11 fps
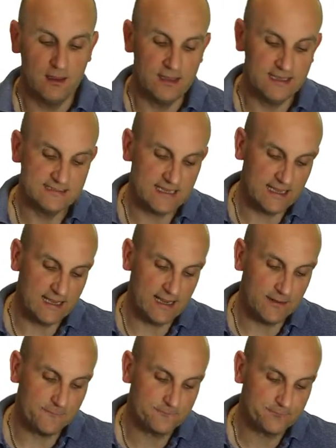is
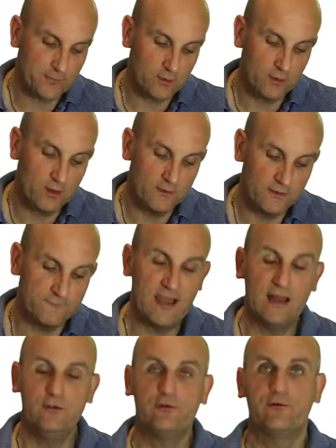in the
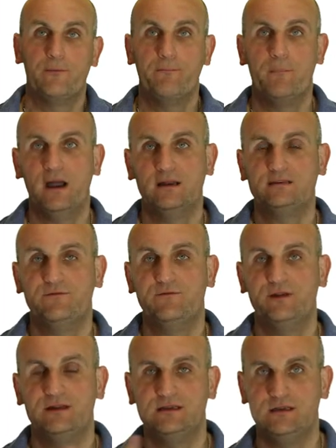values from minus
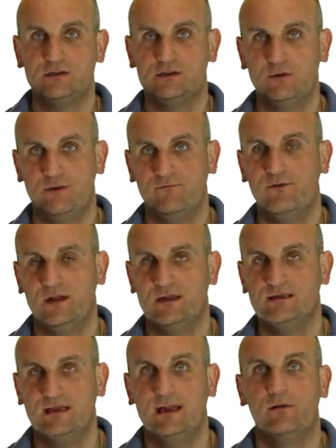infinity to
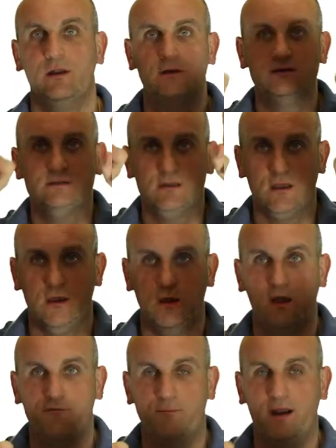infinity. Now notice the
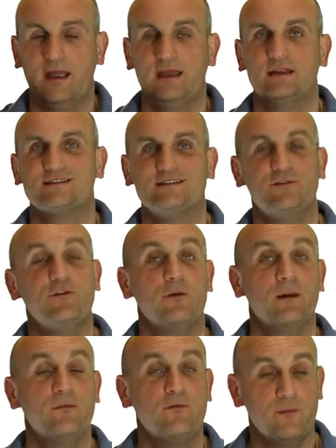curved brackets, because if you
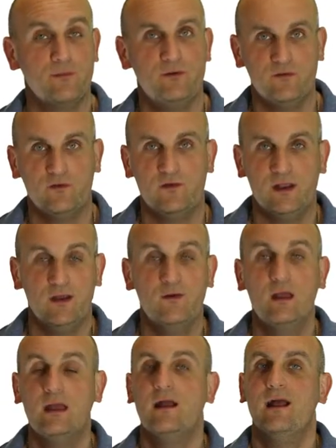remember from my previous video,
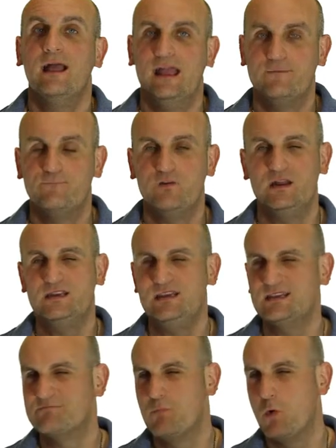infinity
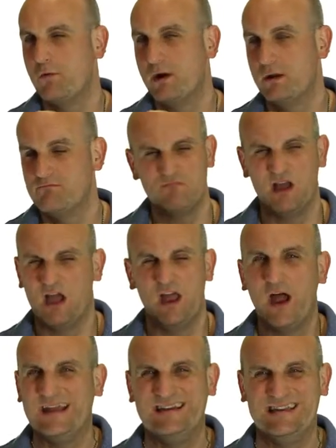is more an
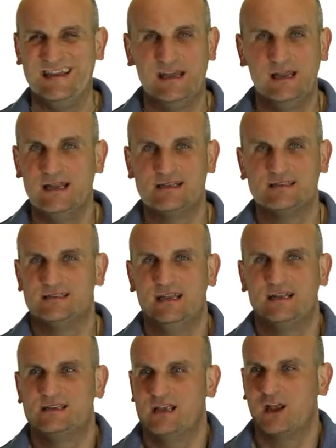idea.
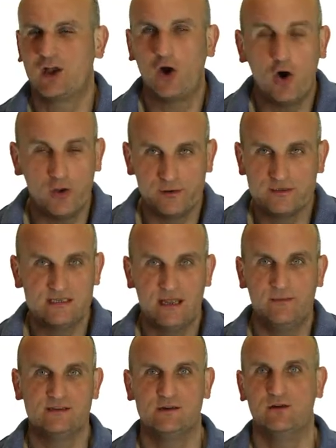It's a
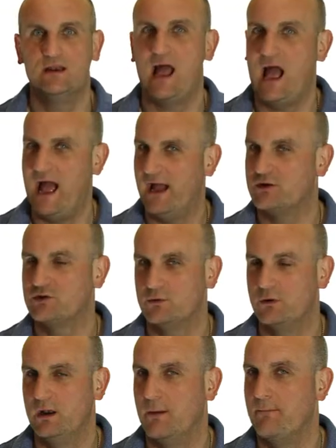concept. It's not an
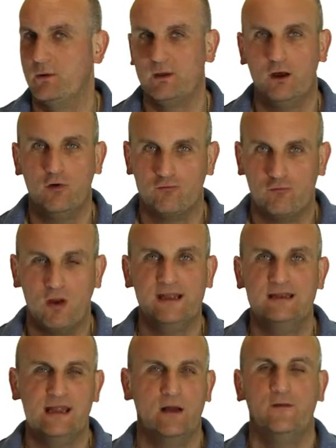actual number. We can't
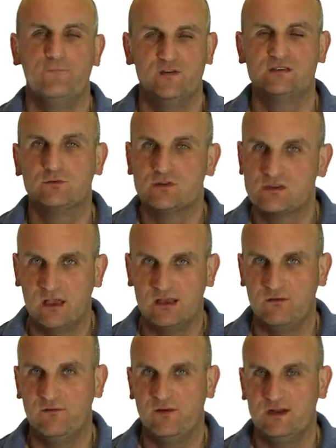write down the physical size
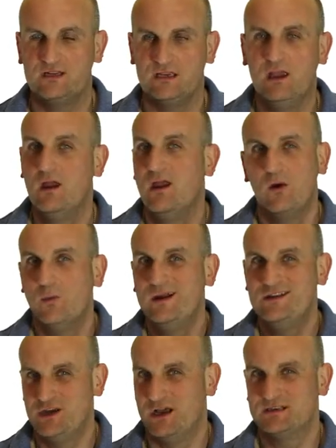of infinity. We
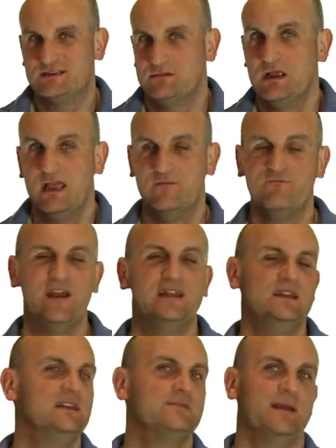just
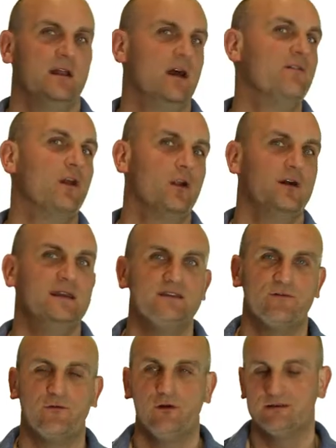invented it to make life a lot
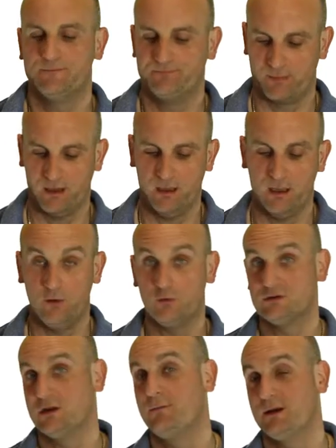easier for us. And
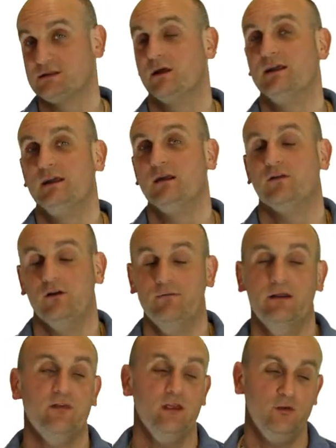also Buzz Lightyear, you can turn around
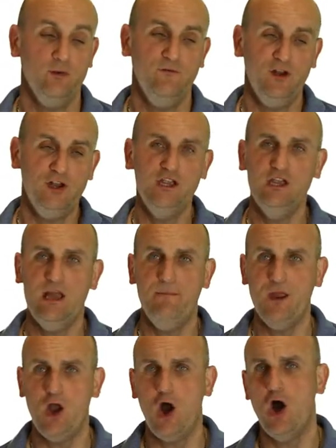and say, to infinity and
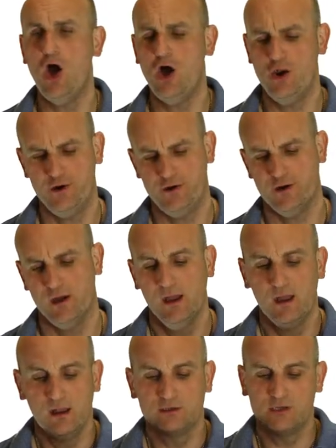beyond!
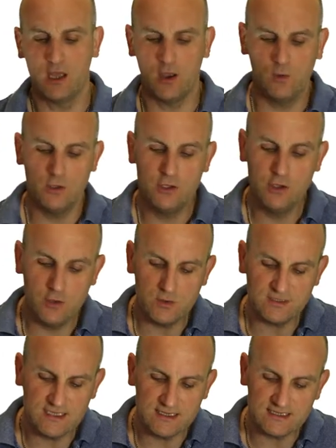So
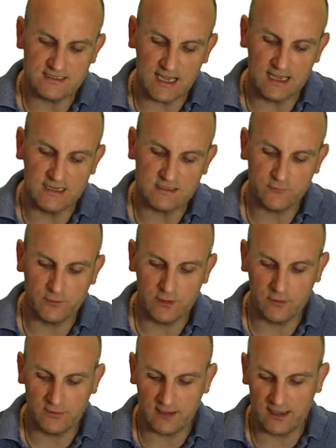using this interval
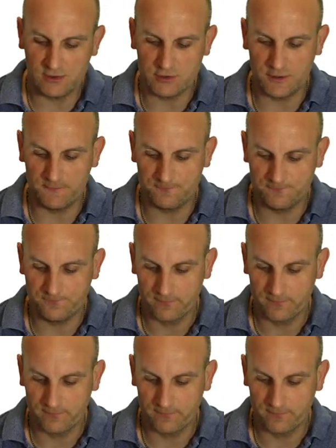notation